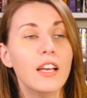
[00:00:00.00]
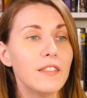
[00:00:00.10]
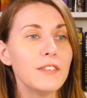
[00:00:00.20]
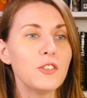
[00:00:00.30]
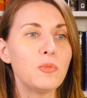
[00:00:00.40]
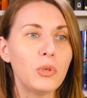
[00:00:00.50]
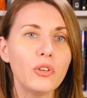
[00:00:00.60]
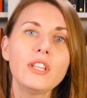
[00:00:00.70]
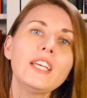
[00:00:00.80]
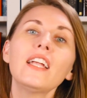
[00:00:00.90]
And this is
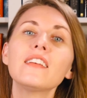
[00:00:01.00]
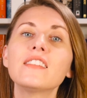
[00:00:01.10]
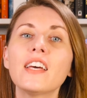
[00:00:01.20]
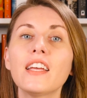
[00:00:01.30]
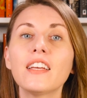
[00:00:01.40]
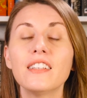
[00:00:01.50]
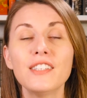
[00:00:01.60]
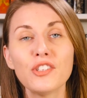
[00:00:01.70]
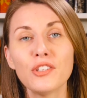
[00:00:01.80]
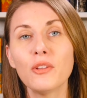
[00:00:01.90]
purely an aesthetic
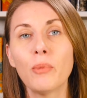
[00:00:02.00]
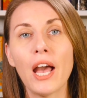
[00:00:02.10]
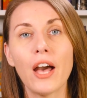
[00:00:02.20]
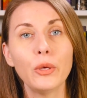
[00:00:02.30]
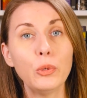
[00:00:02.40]
addition to the pile